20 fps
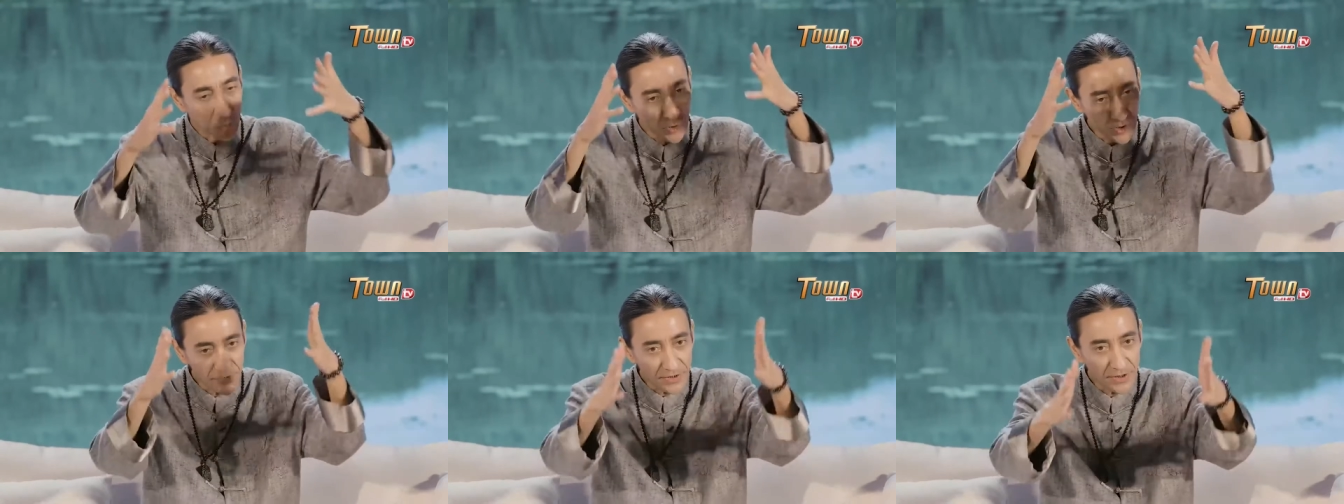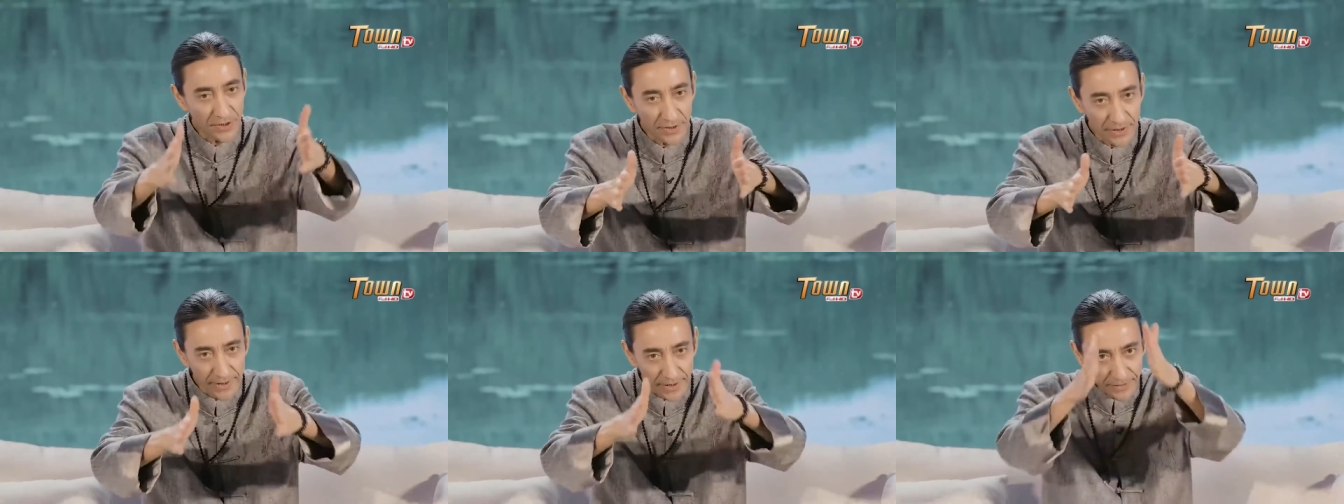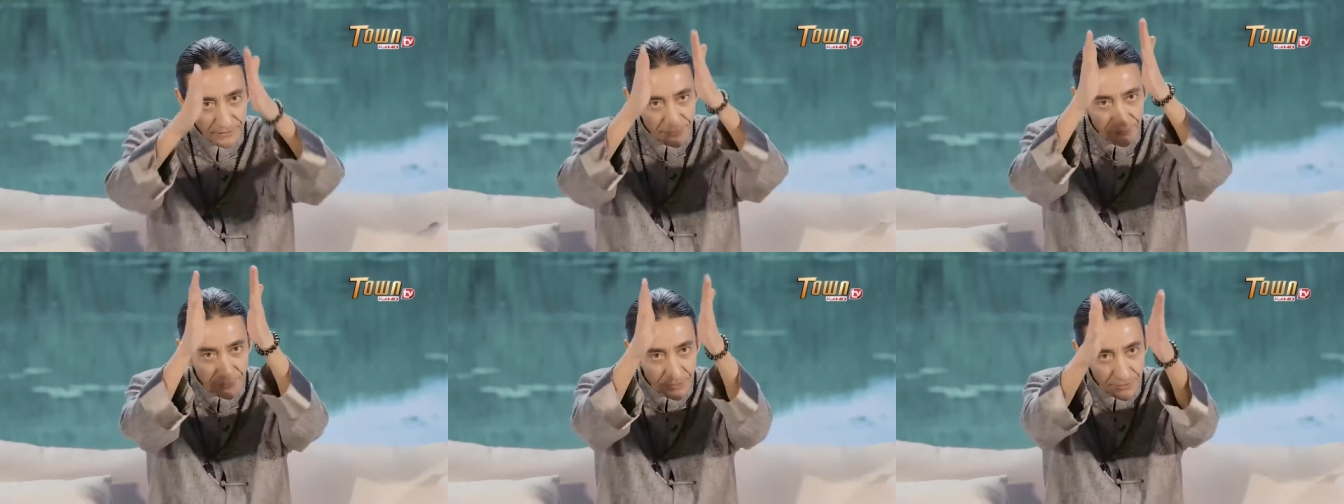water
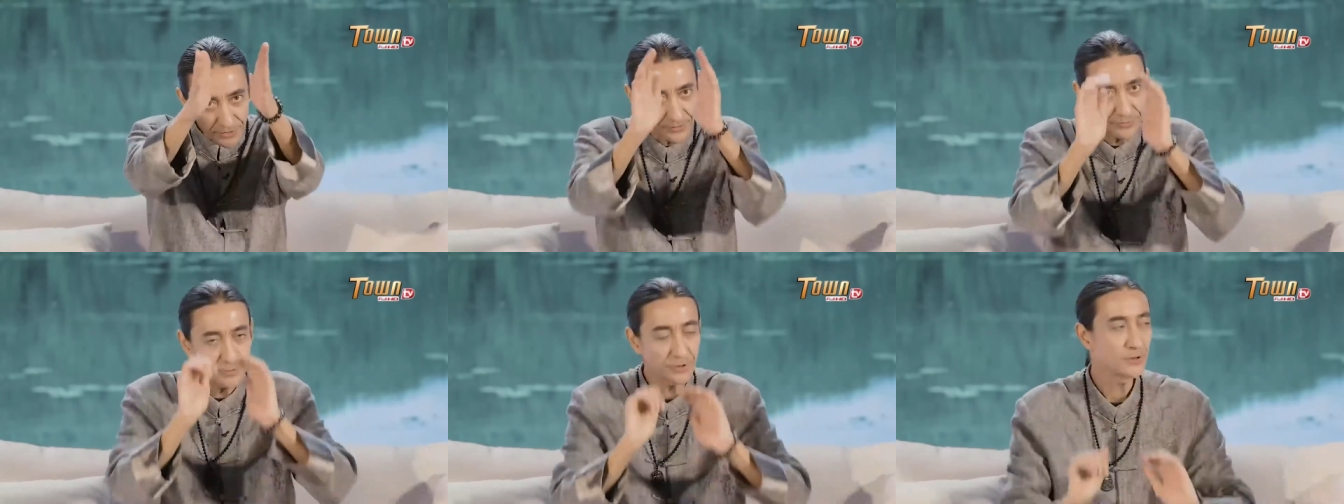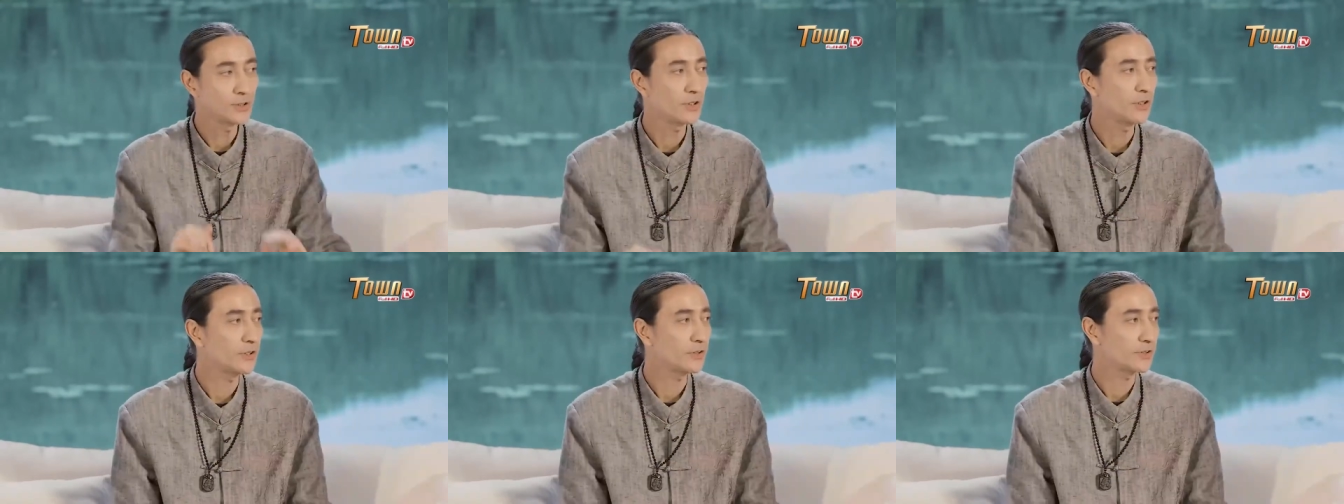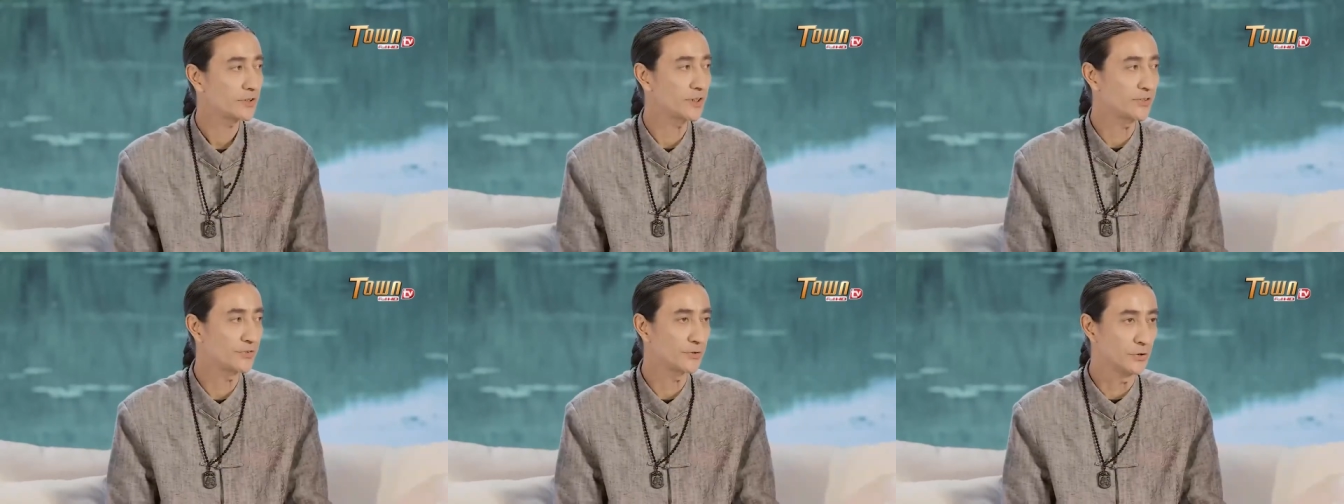in front of the door
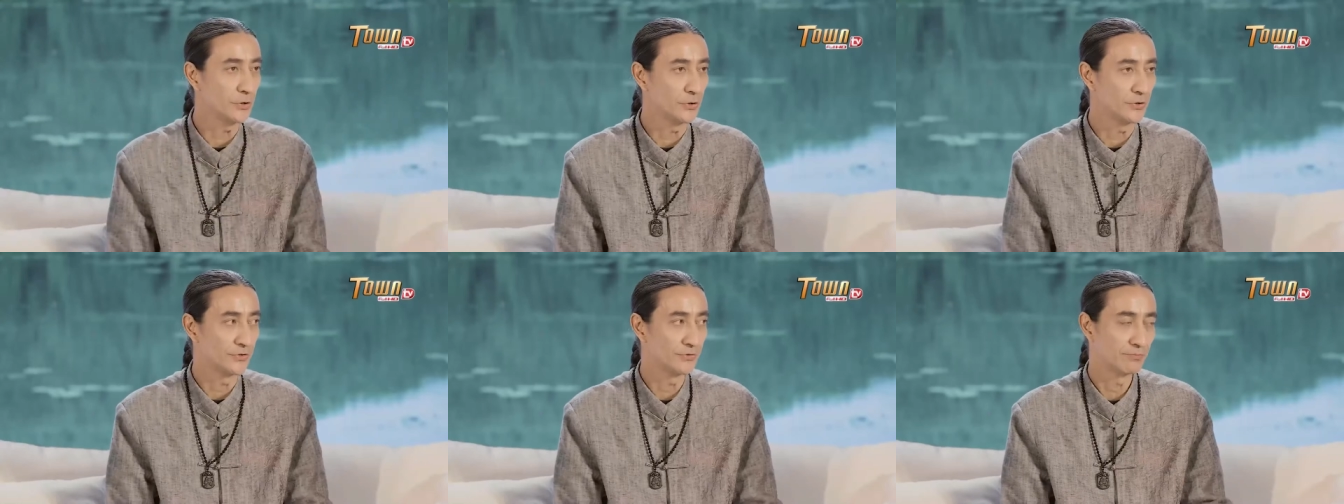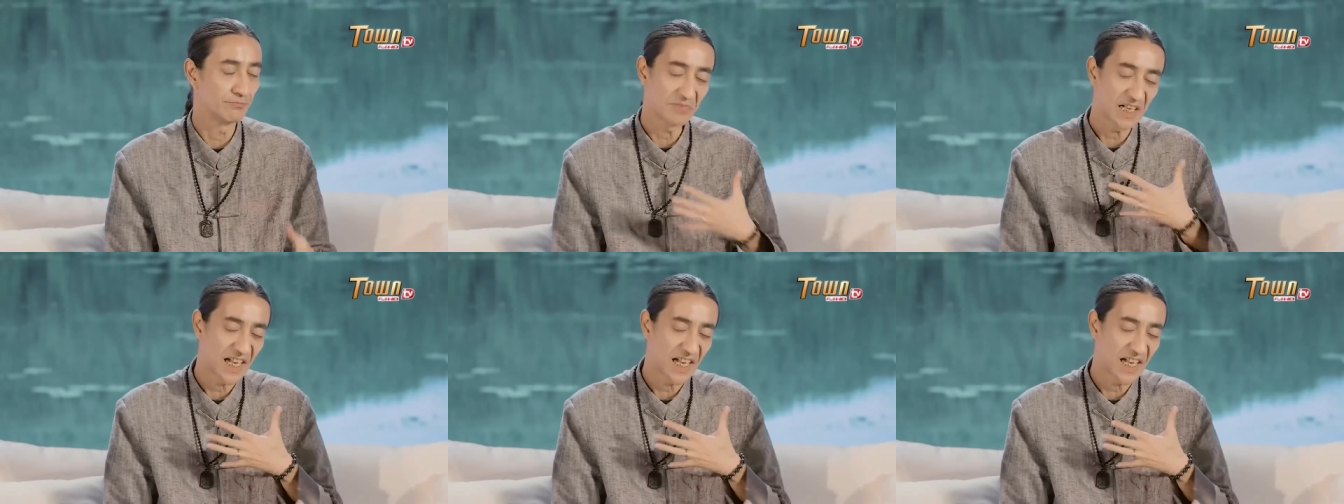is good